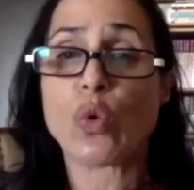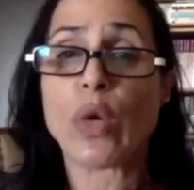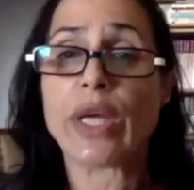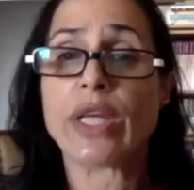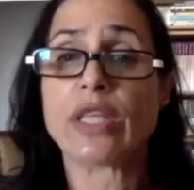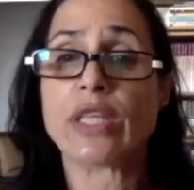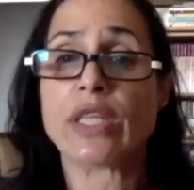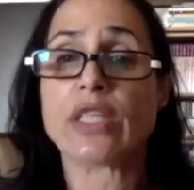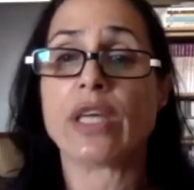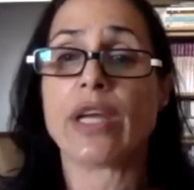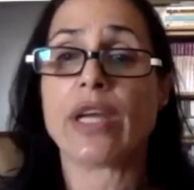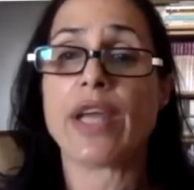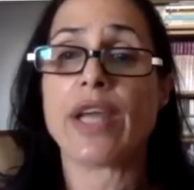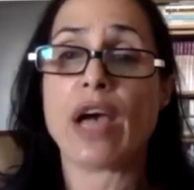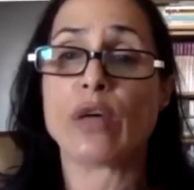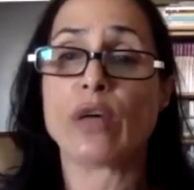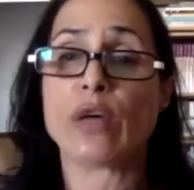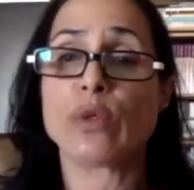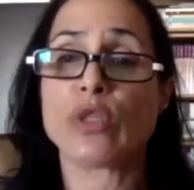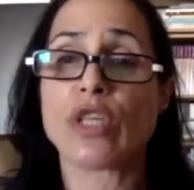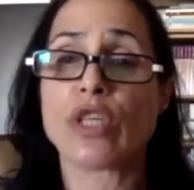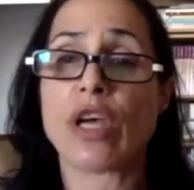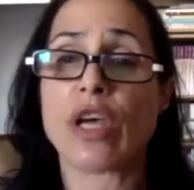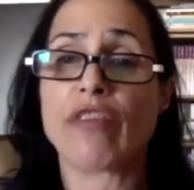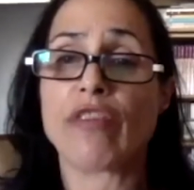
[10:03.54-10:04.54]

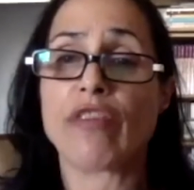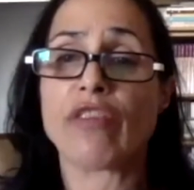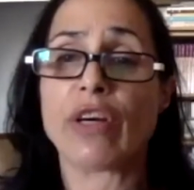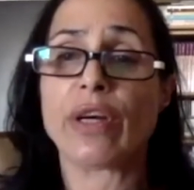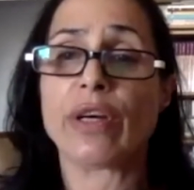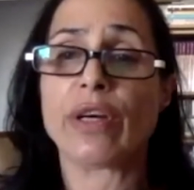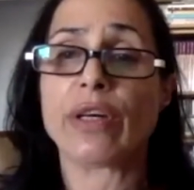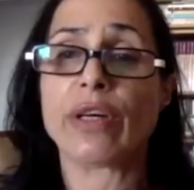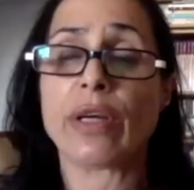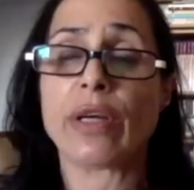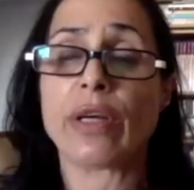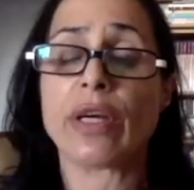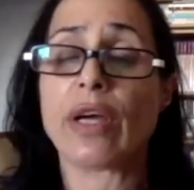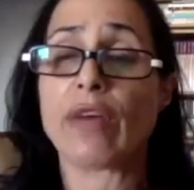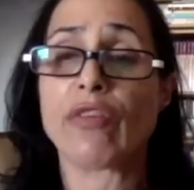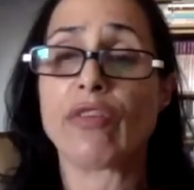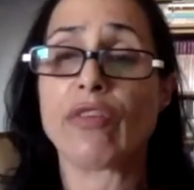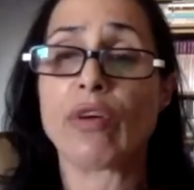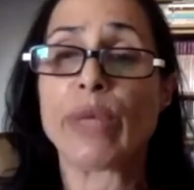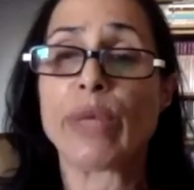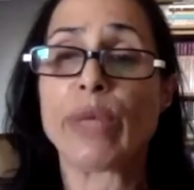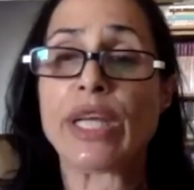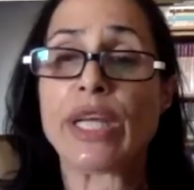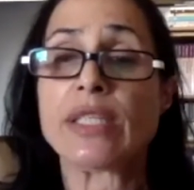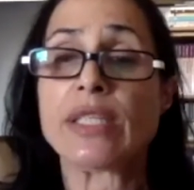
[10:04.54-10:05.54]
Netanyahu's
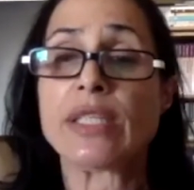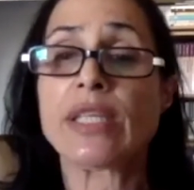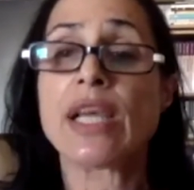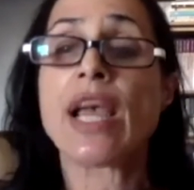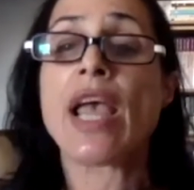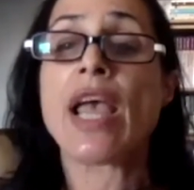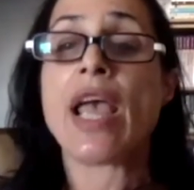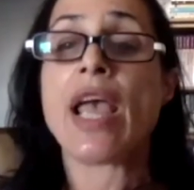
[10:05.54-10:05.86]
government